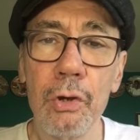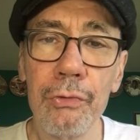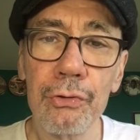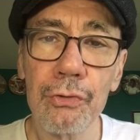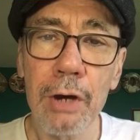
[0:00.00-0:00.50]

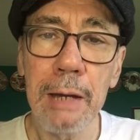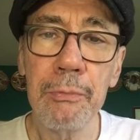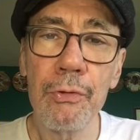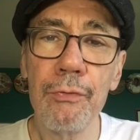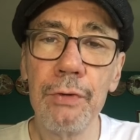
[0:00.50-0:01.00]

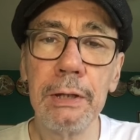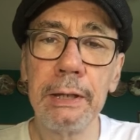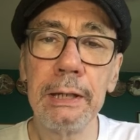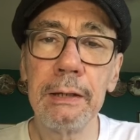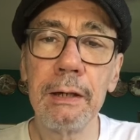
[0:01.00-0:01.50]
describes the
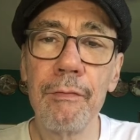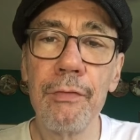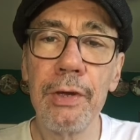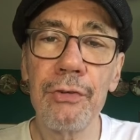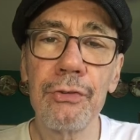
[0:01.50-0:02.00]
feeling of
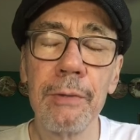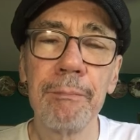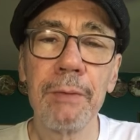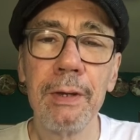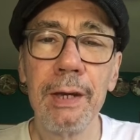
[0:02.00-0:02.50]
this.
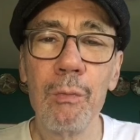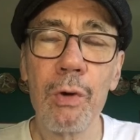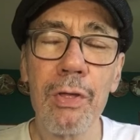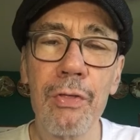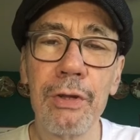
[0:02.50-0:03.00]
And
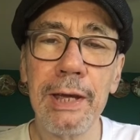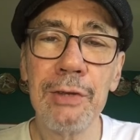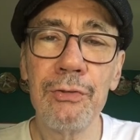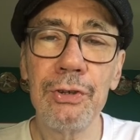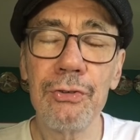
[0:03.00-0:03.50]
one of the
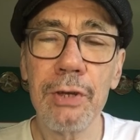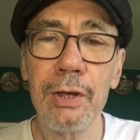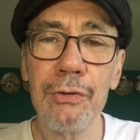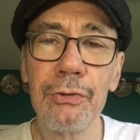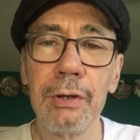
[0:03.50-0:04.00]
lines he
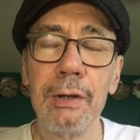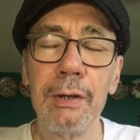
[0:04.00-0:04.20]
says